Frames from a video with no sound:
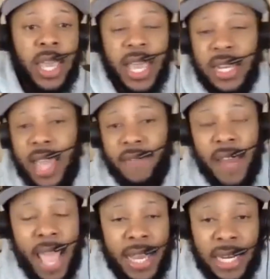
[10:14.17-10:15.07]
and Devin
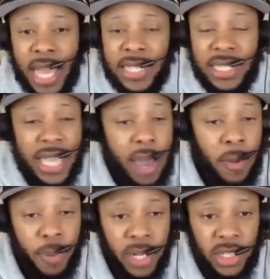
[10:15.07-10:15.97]
Haney likes to
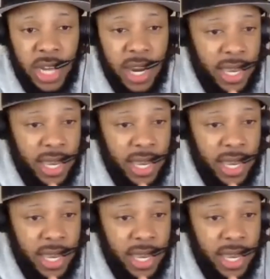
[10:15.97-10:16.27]
counterpunch.